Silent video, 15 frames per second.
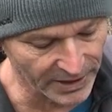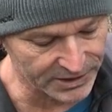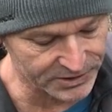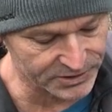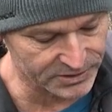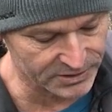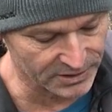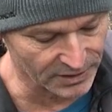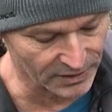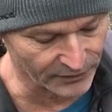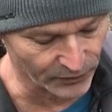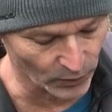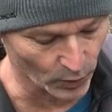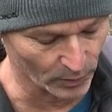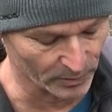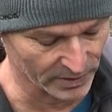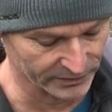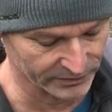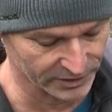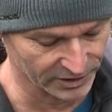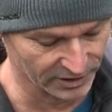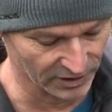that's in the form of
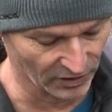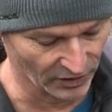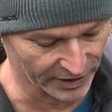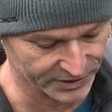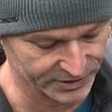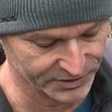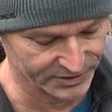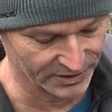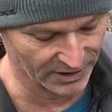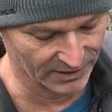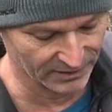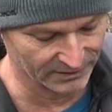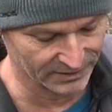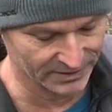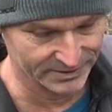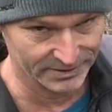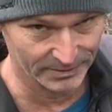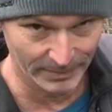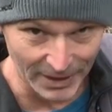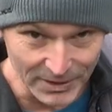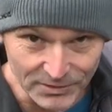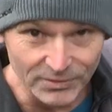little lights, so as the
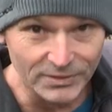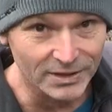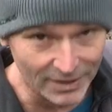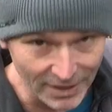battery